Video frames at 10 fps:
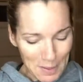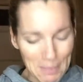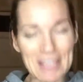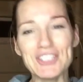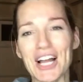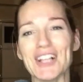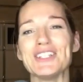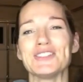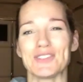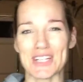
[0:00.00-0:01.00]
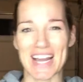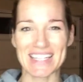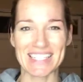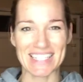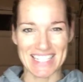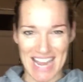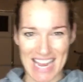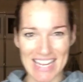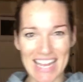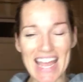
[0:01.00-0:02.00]
my challenge for you guys
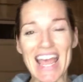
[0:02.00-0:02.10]
today,